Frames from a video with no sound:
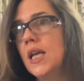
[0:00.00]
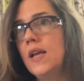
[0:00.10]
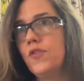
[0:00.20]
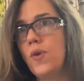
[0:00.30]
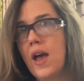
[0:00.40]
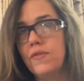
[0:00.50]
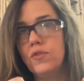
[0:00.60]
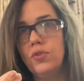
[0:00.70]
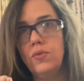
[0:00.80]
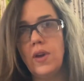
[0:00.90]
If you have
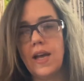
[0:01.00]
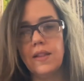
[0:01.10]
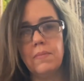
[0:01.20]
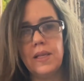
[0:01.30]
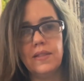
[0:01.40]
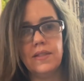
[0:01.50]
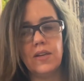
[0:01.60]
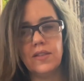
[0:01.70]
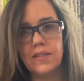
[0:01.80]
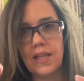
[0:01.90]
two elements,
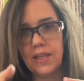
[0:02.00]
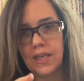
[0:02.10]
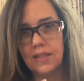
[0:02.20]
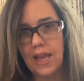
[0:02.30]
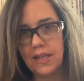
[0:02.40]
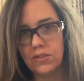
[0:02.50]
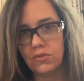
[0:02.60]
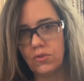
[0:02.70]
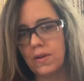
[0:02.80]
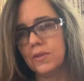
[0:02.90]
there's a set that contains the
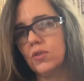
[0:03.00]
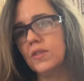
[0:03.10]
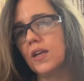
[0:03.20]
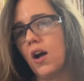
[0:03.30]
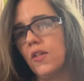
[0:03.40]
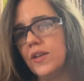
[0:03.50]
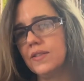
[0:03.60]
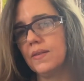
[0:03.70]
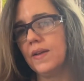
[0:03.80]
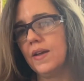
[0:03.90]
two elements. So it's like all
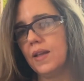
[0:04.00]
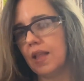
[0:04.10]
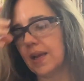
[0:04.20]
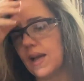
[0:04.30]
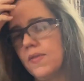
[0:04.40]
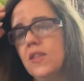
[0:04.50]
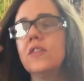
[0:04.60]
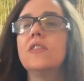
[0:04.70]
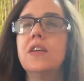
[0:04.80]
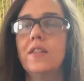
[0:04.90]
these, like
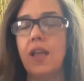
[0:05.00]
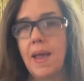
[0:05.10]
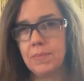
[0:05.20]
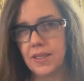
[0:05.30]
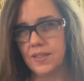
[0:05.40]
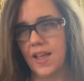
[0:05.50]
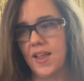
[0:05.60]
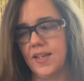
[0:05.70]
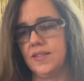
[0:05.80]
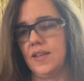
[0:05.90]
the empty
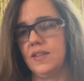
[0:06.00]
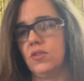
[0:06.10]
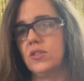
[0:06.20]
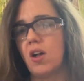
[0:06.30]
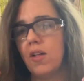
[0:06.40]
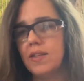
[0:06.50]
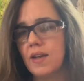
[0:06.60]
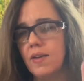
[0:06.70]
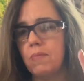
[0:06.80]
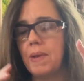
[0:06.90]
set exists. So it's all these
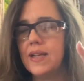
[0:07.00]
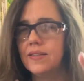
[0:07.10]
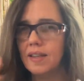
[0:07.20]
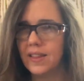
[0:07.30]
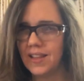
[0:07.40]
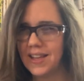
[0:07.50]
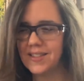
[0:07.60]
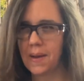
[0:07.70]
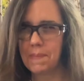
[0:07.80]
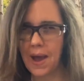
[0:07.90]
kind of basic
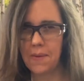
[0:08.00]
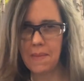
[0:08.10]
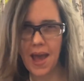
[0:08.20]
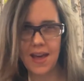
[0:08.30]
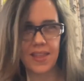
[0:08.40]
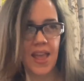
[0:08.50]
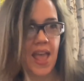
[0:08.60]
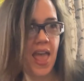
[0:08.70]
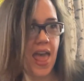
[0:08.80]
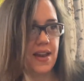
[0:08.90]
things about math,
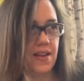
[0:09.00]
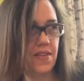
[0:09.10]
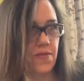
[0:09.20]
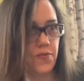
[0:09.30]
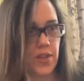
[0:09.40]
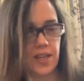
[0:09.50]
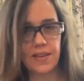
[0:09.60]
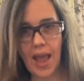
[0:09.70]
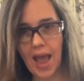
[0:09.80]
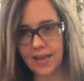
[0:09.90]
and
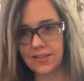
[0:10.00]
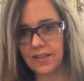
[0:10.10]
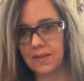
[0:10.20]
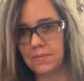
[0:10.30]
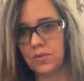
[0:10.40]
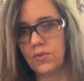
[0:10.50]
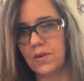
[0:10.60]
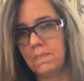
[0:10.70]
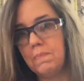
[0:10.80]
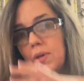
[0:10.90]
these axioms
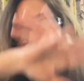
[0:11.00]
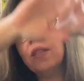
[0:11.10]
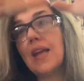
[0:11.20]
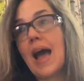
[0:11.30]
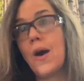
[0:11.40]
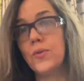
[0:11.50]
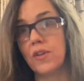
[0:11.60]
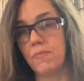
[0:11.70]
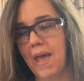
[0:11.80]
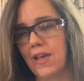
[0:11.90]
sort of build this house
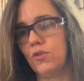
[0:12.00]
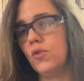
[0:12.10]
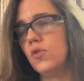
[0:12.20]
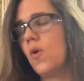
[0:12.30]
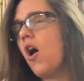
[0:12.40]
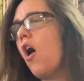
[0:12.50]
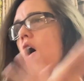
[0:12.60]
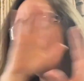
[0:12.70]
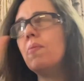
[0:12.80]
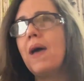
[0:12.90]
of math. So you can do
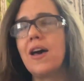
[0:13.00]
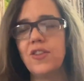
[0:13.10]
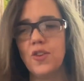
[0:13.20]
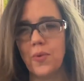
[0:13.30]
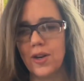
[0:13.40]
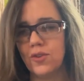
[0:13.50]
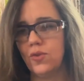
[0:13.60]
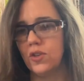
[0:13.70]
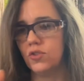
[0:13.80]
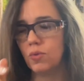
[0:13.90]
all the math that you want to do,
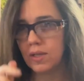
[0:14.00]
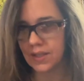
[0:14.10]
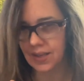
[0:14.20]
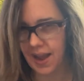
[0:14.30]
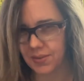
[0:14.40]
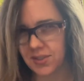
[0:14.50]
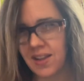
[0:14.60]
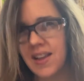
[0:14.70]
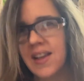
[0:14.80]
you can do it in this house.